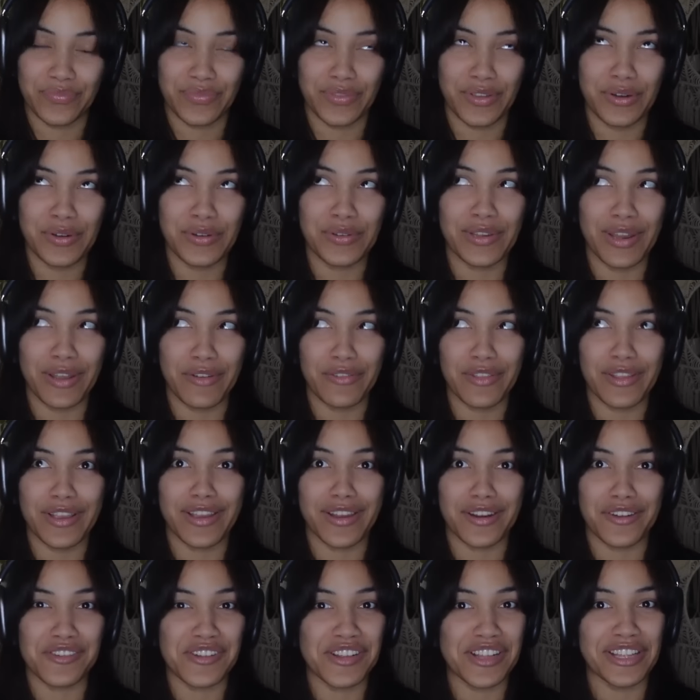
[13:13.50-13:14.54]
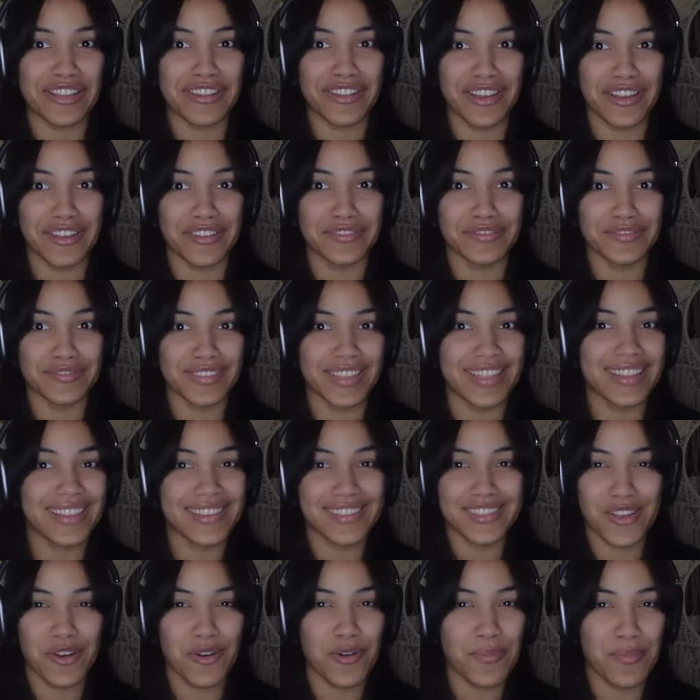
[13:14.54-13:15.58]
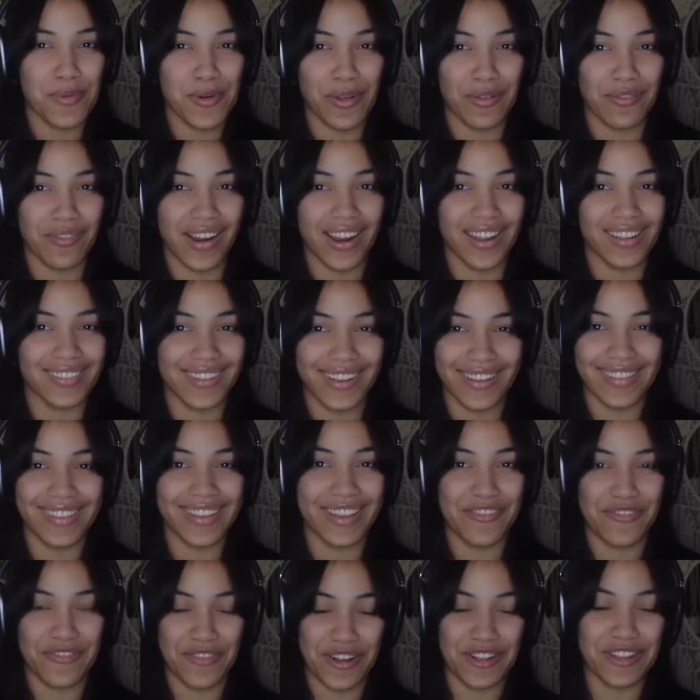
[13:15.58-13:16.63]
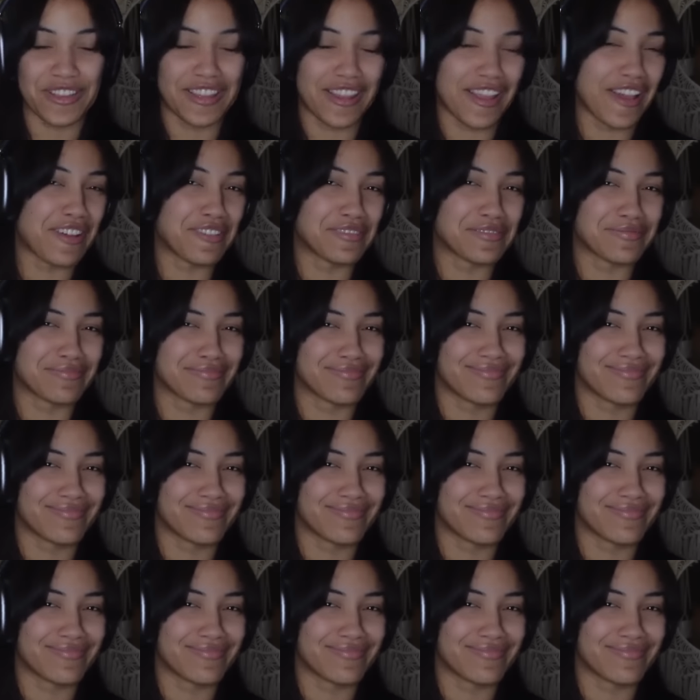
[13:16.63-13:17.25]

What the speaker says: They're definitely gonna fall in love. Like, that's the whole point, right? Like, they fall in love.